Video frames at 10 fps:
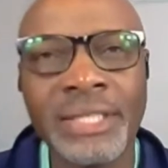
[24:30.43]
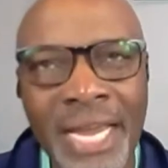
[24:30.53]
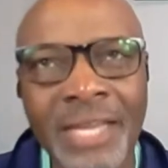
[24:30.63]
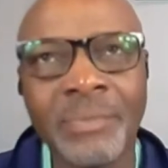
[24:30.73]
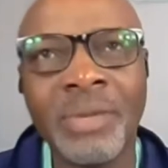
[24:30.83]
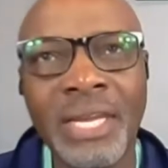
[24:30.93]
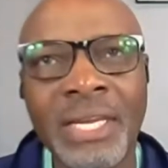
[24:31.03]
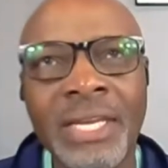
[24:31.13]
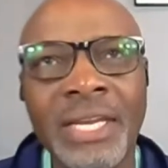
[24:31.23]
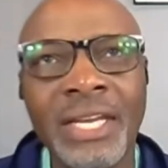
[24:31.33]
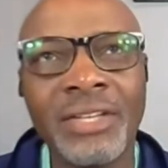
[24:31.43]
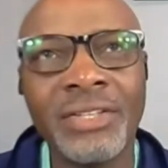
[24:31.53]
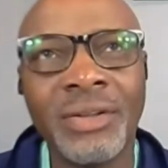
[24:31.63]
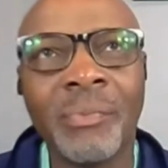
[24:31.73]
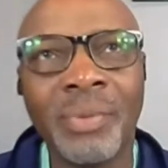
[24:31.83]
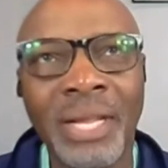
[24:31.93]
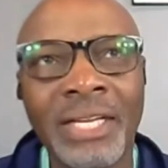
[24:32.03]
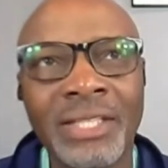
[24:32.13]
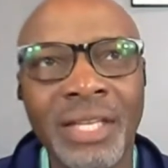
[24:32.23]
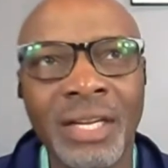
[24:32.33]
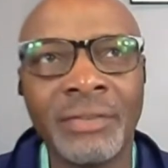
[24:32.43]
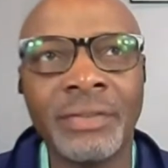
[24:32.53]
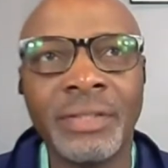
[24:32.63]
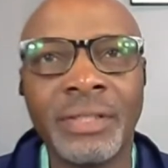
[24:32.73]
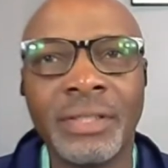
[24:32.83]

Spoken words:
take me to a place of